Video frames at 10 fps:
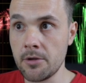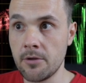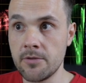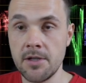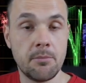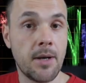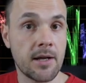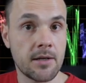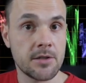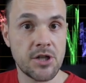rid of the
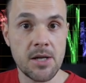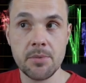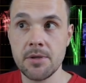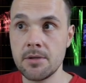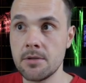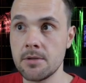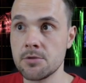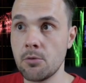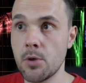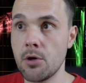black shape
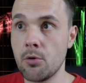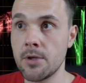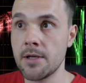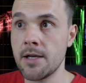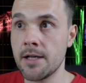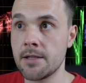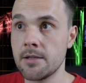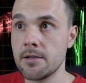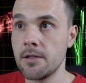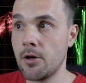so we only get
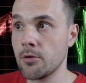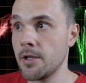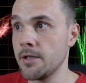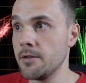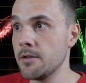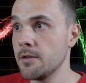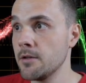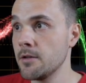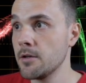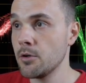the outline.
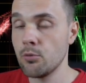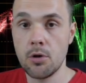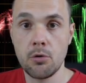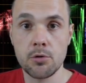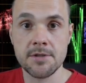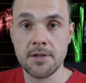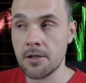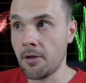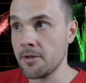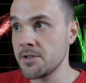We'll use
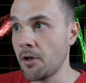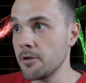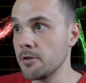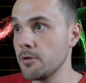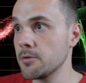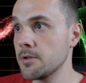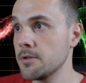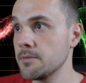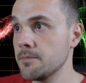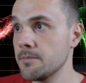another serial node
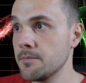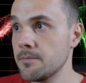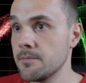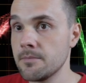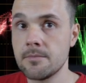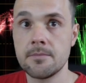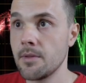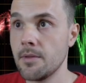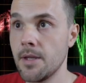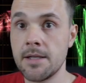
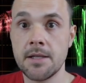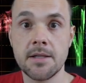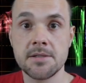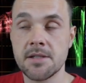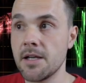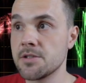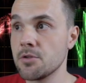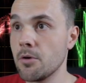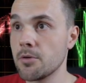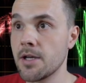and in this case
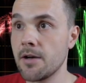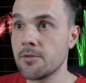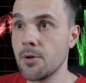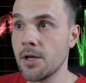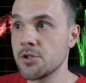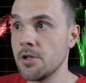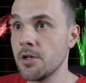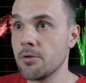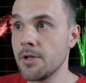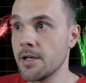you don't have to
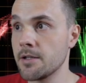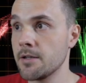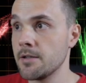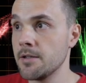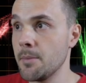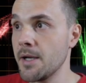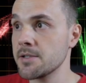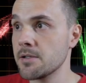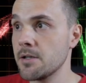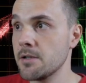actually connect the
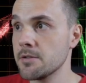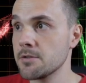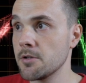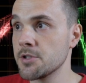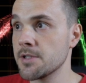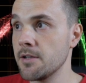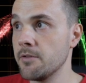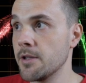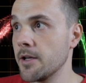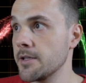mask so I'll just
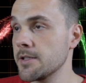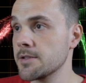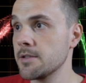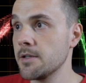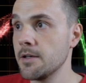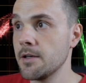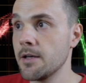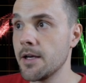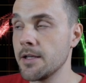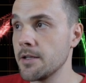leave it like this
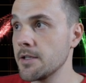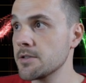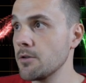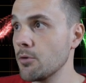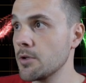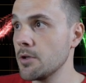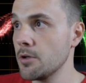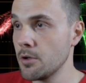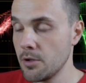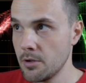and in this node
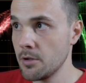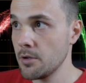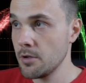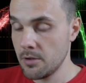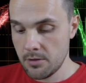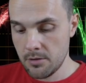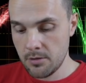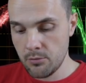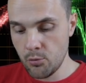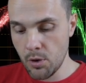
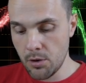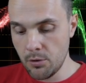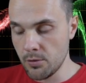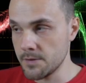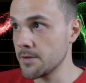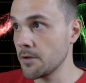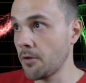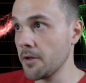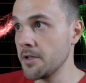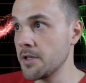we'll use the
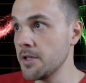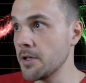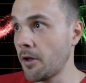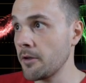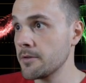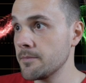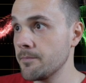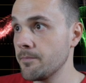3D keyer